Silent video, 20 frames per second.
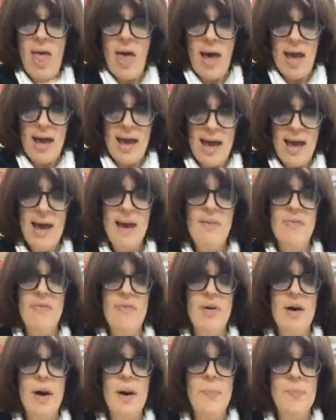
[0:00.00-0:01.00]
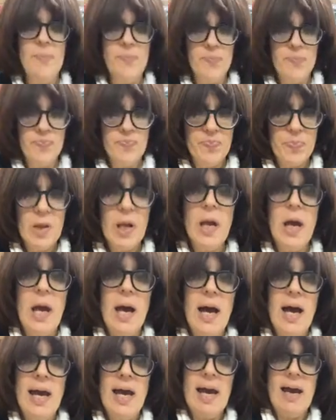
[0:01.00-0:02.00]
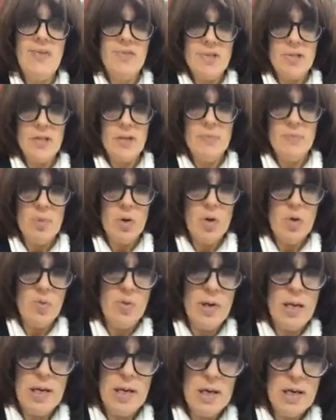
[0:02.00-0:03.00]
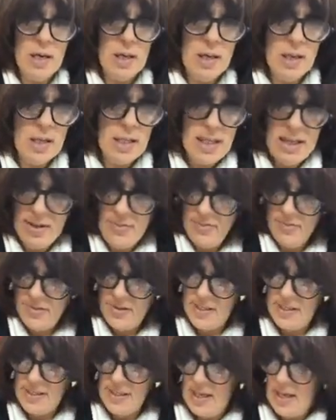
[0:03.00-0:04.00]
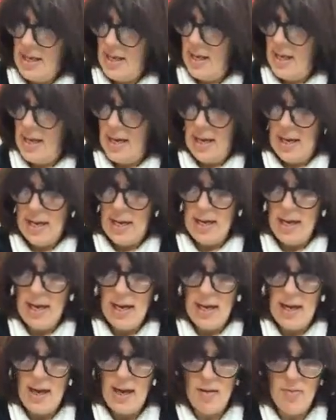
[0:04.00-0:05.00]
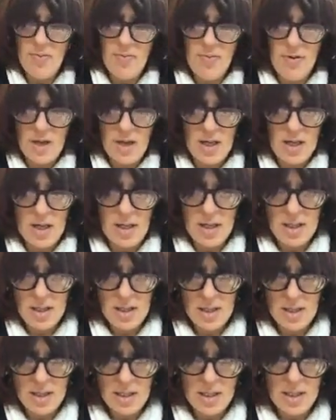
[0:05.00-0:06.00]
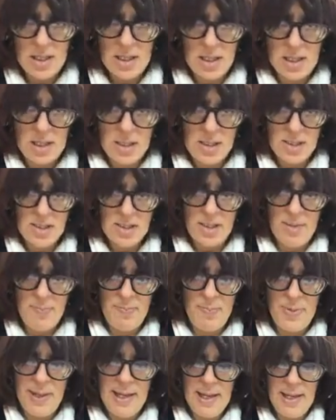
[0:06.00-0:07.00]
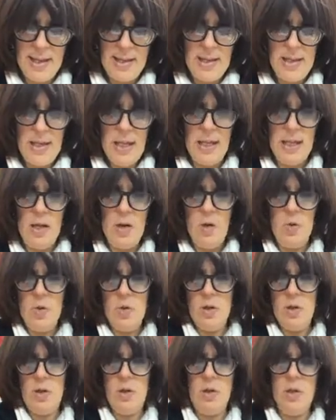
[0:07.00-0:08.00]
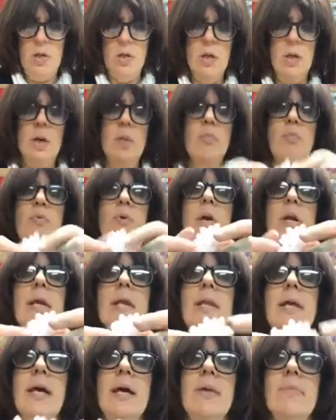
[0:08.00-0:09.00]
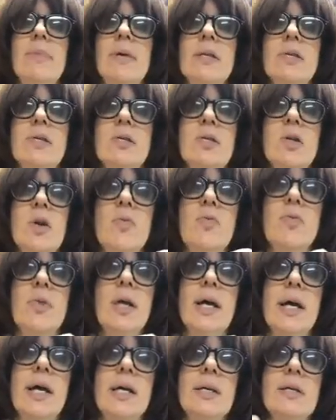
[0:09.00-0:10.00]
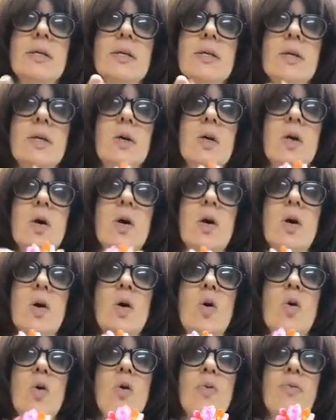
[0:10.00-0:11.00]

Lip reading: I have some green leaves, and I have some pink and yellow. Pretty, they could be snowflakes or